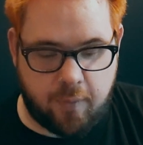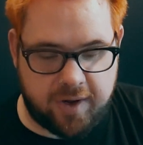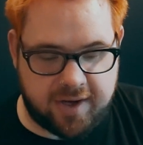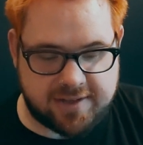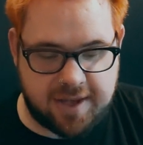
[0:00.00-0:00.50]
I
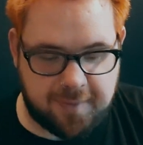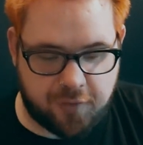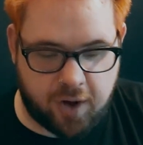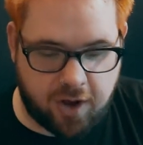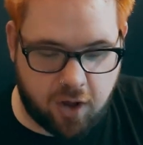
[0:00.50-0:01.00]
wanted to say
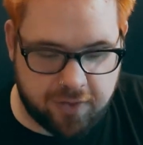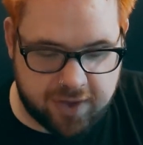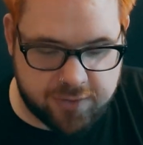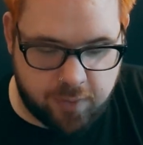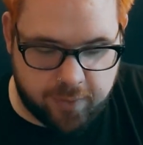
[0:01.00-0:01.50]
before I called
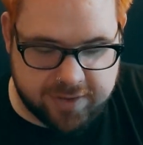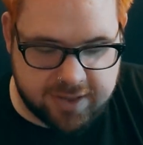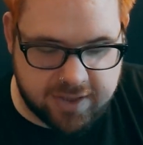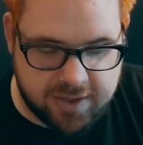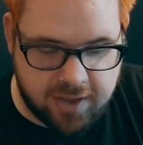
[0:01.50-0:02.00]
this. What was
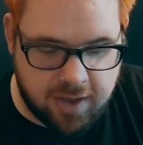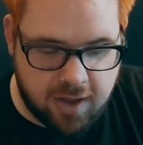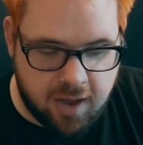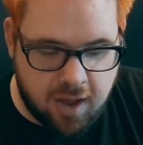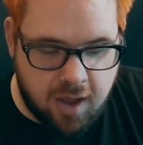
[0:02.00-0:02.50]
it?
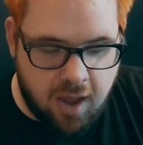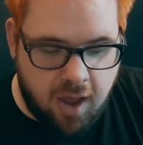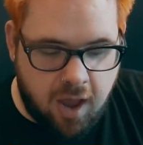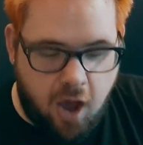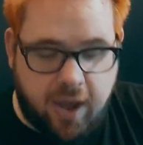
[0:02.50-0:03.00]

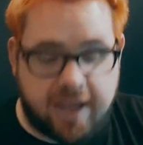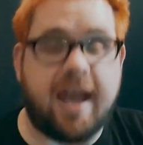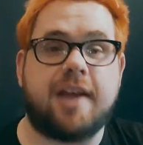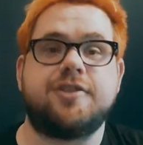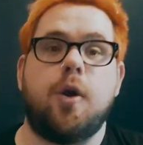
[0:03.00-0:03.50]
Okay.
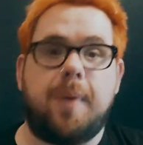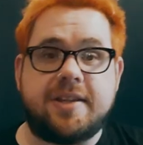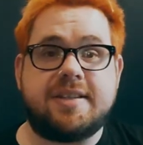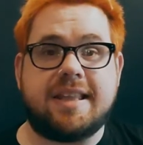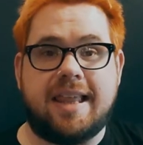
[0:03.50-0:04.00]
Yeah. So
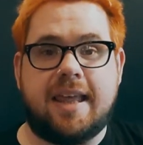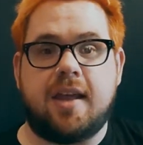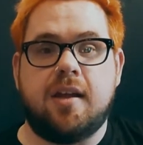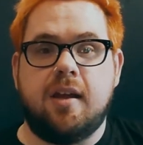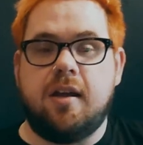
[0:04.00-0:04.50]

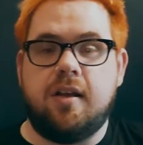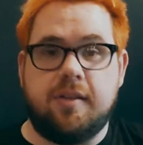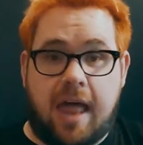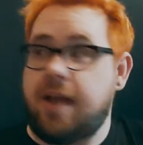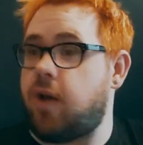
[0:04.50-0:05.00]
basically,
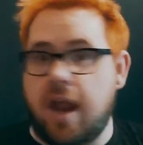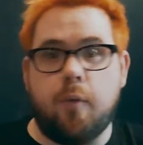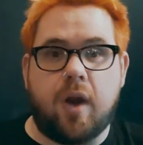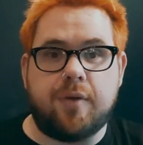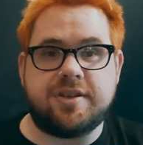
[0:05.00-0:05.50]
like kind of
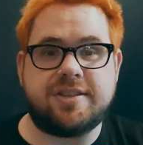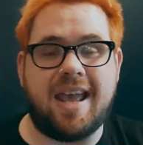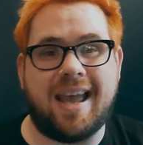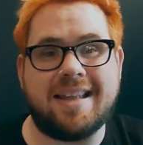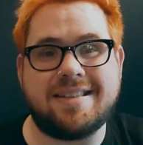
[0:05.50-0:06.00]
what I was just
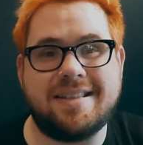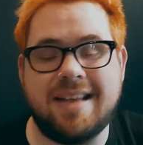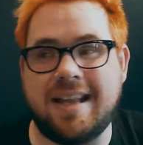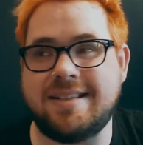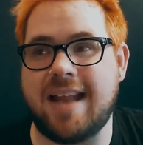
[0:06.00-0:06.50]
saying, it's,
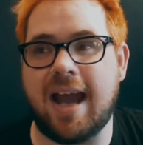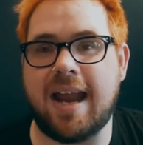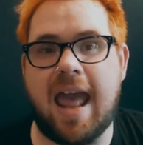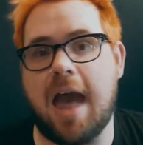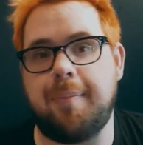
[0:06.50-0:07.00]
it's not
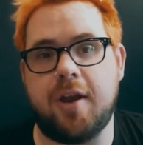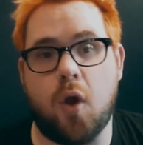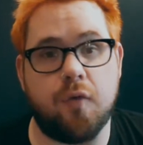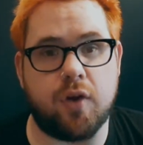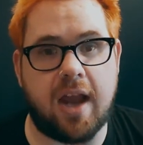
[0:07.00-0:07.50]
going to happen
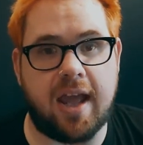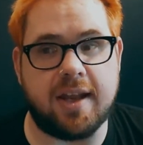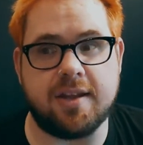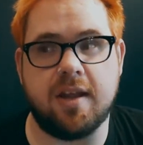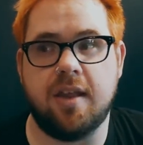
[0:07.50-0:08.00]

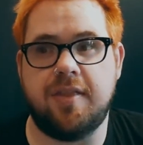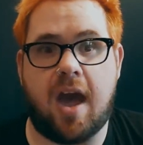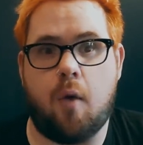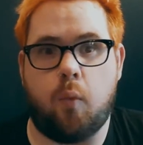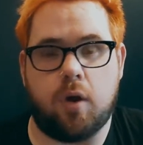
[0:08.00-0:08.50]
overnight
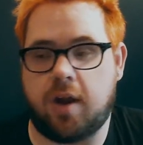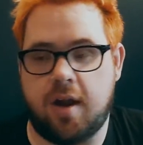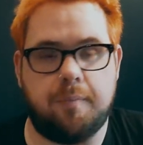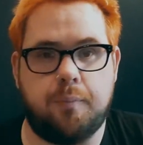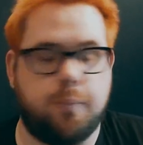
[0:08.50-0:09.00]
that we're going
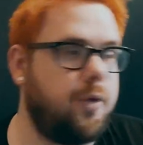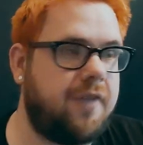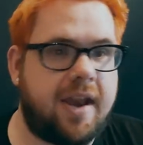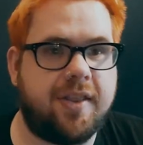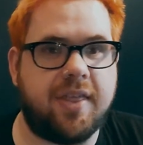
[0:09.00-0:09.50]
to
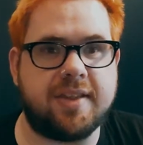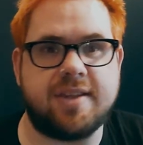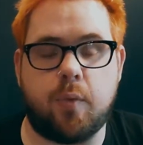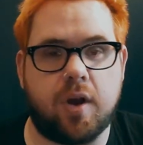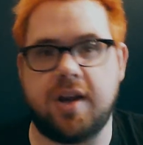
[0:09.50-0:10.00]
prevent this,
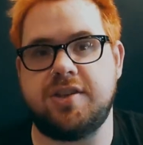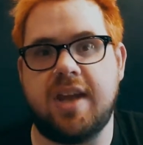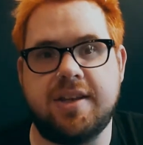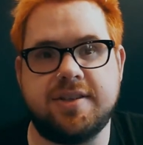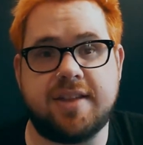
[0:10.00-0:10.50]
that we're going to
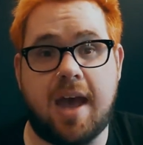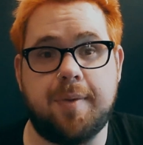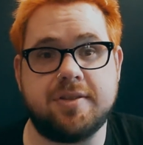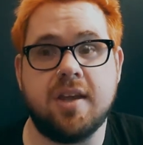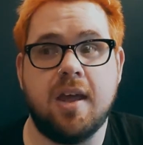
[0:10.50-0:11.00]
change these
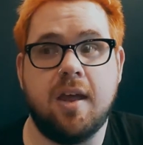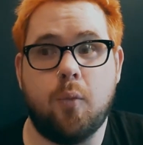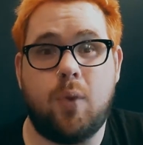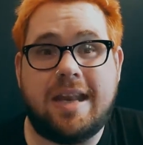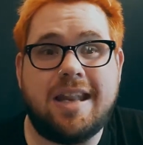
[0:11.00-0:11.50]
habits.
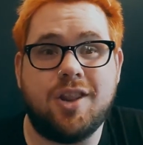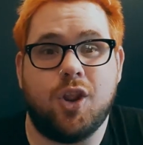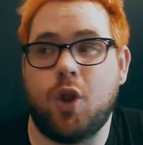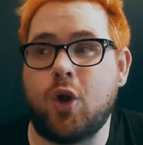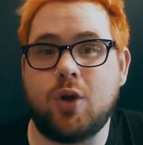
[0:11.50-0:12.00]
We didn't
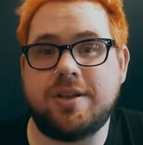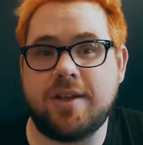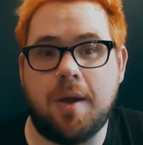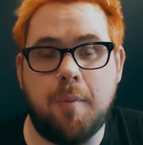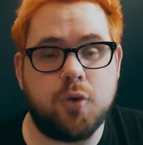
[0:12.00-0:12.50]
learn
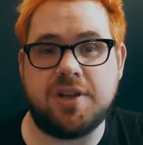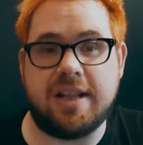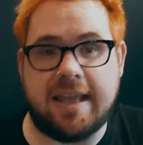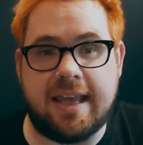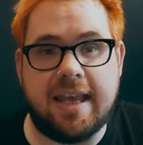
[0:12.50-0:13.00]
to
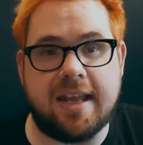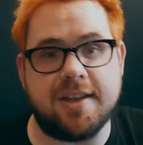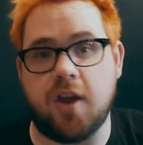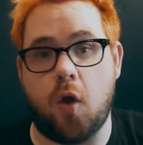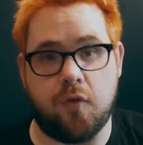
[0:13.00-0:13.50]
emotionally
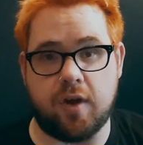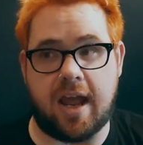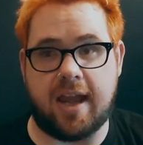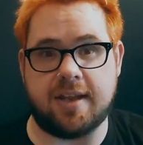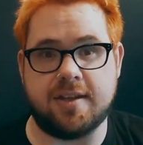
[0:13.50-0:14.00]
eat
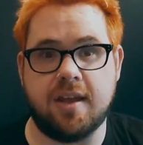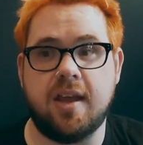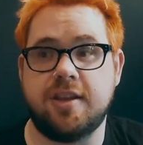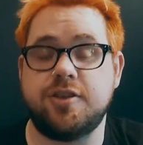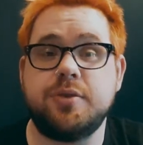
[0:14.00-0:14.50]
overnight.
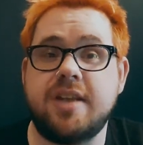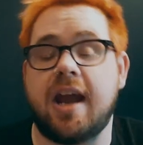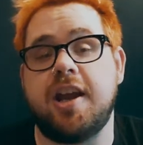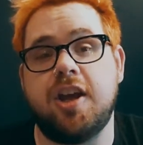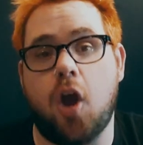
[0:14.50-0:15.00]
So it's
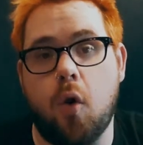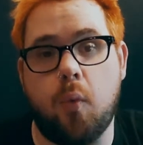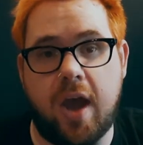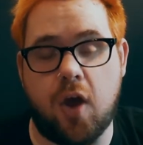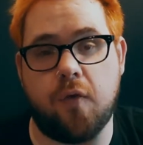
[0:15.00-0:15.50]
not going to go
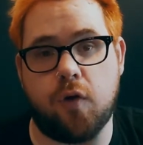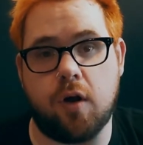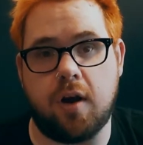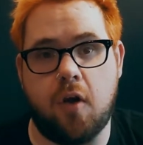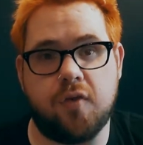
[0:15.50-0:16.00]
away
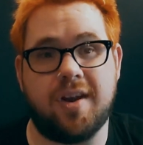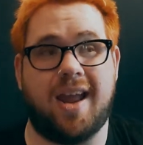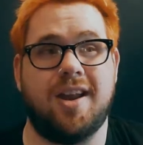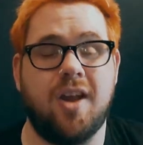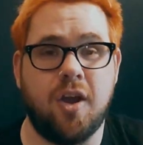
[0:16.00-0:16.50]
over
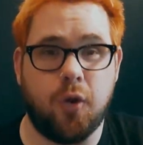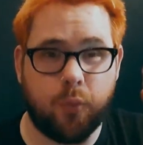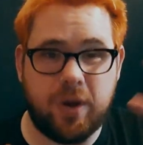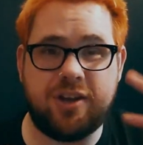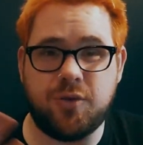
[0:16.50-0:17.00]
overnight.
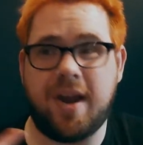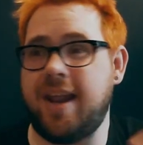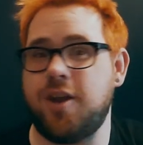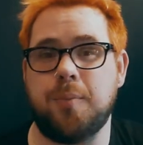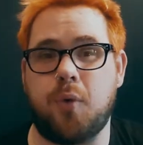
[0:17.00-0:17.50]

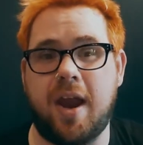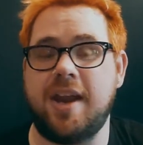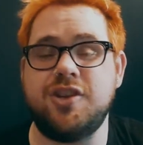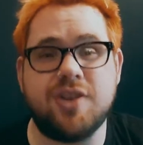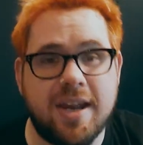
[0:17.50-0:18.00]
Retraining your
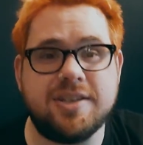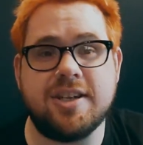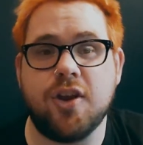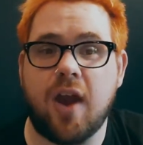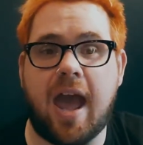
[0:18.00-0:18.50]
brain,
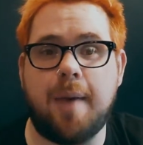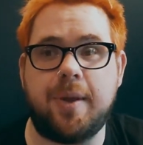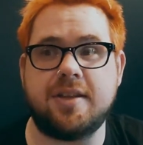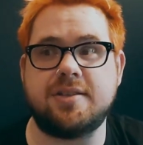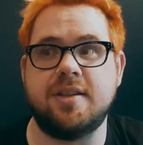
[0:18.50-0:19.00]
changing your
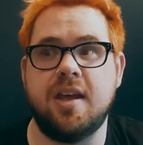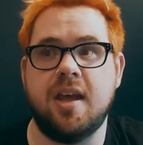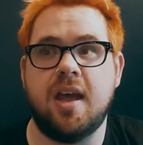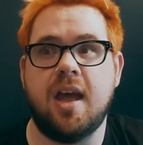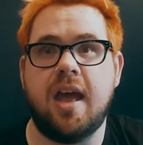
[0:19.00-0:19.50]
habits
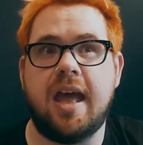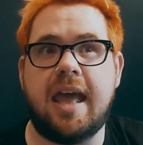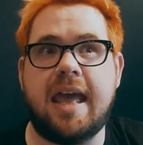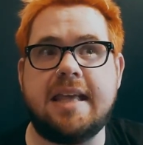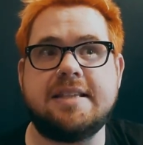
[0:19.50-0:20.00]

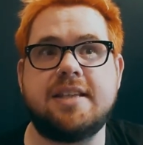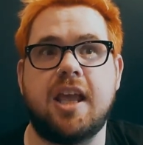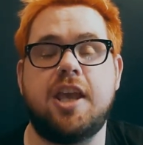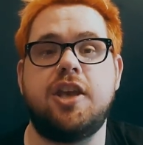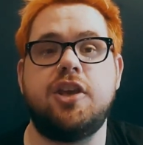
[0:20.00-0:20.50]
is
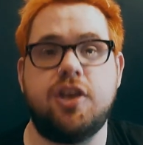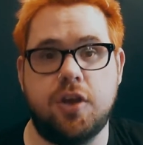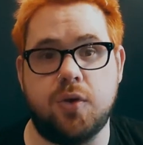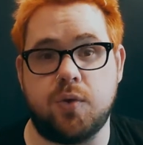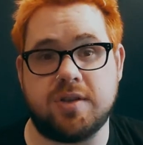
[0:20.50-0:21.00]

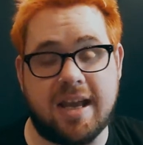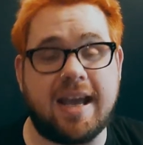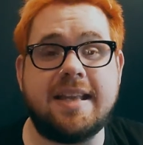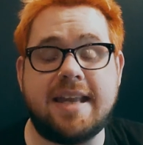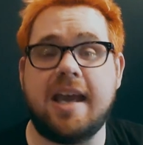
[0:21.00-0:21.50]
huge and
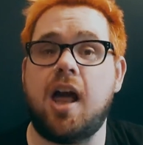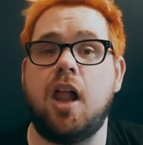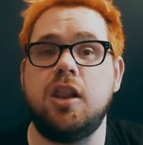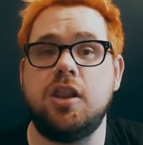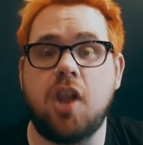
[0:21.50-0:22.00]
can take a
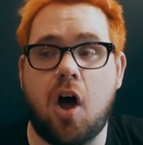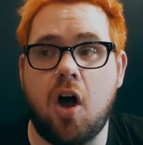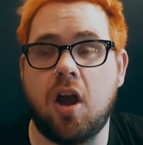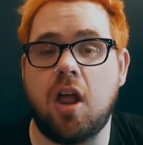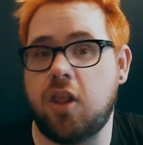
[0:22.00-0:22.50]

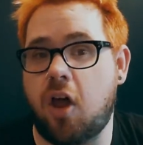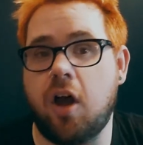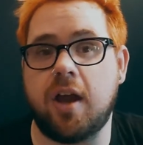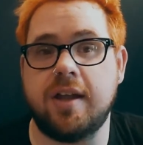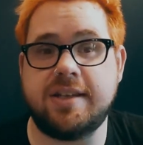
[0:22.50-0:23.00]
long,
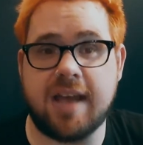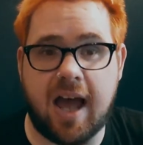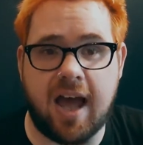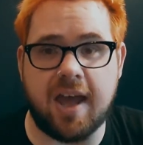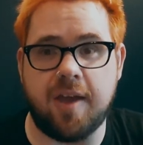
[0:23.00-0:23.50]
long
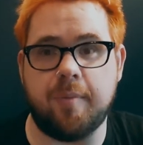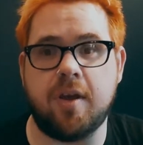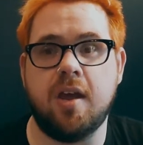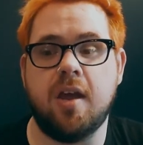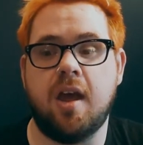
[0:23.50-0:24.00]
time.